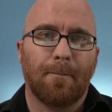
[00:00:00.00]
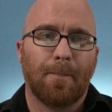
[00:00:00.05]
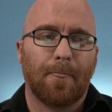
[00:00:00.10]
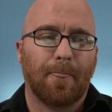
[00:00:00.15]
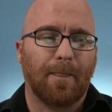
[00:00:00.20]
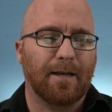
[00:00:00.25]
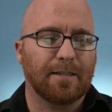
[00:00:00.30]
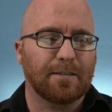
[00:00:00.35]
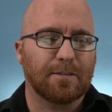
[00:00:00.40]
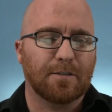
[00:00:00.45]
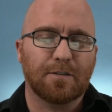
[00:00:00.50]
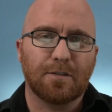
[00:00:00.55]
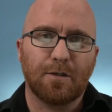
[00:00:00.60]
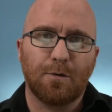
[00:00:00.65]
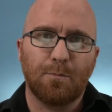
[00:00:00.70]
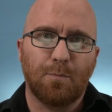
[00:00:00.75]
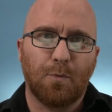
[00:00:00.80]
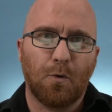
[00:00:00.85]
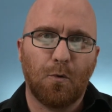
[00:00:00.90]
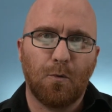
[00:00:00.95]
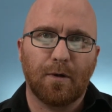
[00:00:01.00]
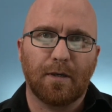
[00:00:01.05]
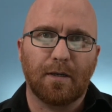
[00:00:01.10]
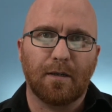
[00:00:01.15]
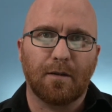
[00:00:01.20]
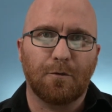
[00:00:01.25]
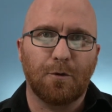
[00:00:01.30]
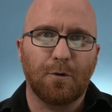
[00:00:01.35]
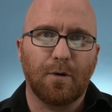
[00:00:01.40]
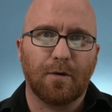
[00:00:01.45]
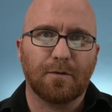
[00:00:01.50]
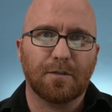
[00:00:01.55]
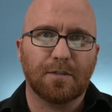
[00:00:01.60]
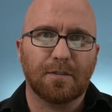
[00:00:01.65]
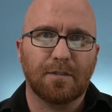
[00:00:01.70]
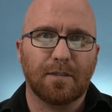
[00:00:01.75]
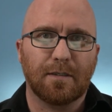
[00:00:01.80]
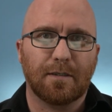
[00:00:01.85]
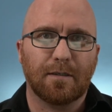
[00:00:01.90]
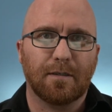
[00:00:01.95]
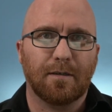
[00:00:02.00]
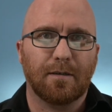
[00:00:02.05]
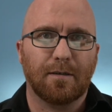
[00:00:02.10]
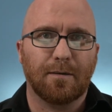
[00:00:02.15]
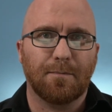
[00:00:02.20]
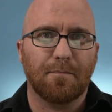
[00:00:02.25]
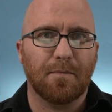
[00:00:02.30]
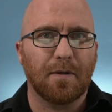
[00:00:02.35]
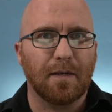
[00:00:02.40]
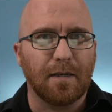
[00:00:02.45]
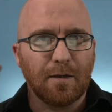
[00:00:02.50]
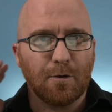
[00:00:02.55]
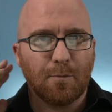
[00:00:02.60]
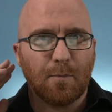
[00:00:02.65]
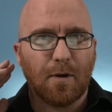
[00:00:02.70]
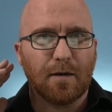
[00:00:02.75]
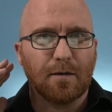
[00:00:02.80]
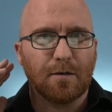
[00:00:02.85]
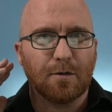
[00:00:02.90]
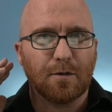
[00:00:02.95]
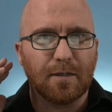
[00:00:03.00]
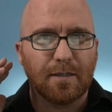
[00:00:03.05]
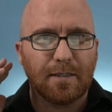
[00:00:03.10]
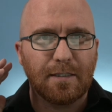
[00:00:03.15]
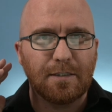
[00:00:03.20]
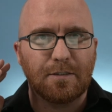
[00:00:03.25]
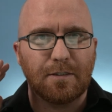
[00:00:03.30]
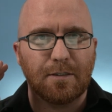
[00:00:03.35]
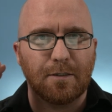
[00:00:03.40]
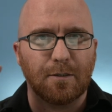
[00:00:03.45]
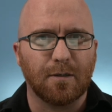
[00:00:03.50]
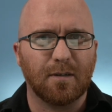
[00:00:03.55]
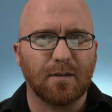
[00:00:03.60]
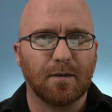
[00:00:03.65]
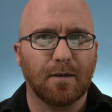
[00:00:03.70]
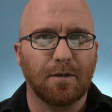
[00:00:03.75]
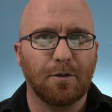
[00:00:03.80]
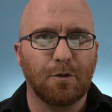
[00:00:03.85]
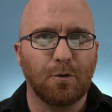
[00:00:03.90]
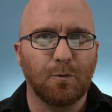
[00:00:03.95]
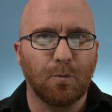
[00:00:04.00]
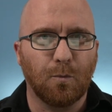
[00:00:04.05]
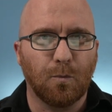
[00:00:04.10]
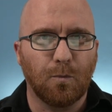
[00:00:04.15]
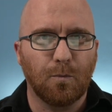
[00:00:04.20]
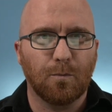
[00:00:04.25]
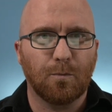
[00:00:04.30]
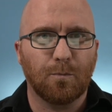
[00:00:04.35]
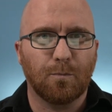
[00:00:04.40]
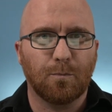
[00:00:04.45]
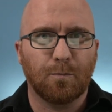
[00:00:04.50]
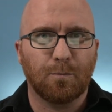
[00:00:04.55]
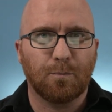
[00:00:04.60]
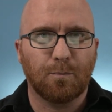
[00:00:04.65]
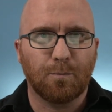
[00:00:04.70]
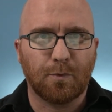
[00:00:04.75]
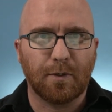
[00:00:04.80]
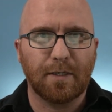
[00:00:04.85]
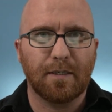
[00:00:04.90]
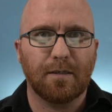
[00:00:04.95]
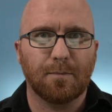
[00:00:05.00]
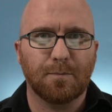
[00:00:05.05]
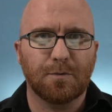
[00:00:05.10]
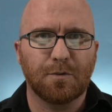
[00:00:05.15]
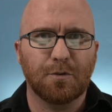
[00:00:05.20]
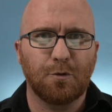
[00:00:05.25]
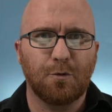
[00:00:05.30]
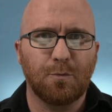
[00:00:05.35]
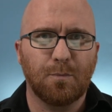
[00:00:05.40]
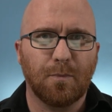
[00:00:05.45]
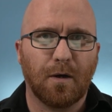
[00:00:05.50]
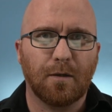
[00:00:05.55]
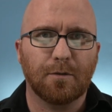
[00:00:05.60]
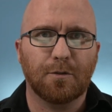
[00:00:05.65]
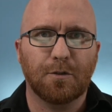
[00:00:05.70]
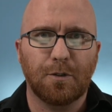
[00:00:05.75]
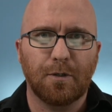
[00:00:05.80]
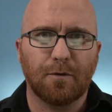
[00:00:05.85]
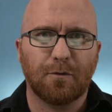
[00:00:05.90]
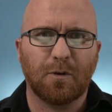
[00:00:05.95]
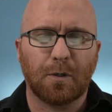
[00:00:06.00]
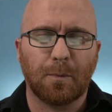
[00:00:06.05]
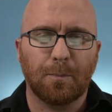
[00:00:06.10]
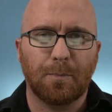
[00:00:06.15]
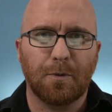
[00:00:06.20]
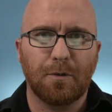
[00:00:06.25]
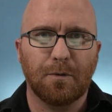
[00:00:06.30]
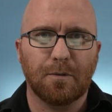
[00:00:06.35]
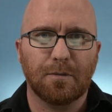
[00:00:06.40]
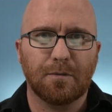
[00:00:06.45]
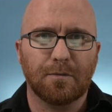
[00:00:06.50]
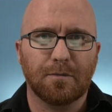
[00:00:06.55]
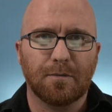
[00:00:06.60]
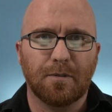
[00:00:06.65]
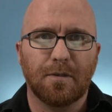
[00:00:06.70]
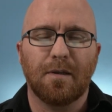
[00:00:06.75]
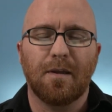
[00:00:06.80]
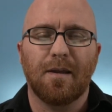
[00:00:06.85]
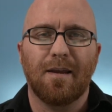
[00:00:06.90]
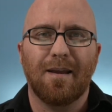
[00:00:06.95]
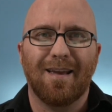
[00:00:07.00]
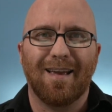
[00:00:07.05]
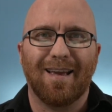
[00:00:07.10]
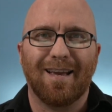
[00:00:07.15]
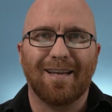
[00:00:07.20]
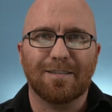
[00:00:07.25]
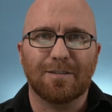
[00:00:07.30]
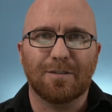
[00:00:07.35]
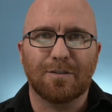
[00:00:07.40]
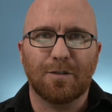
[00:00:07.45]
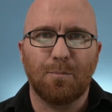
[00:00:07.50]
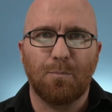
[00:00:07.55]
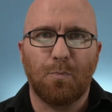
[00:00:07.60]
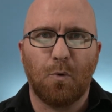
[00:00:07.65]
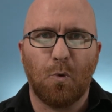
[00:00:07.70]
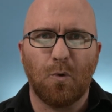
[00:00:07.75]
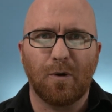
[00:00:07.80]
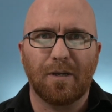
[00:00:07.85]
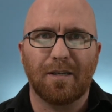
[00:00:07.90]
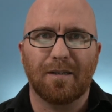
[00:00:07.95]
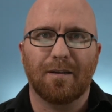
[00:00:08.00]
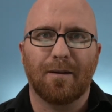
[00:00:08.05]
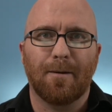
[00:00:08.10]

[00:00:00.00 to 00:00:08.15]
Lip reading: at some point, if you ever stick an ear monitor in each ear and you bring up Zoom on two different computers, at some point,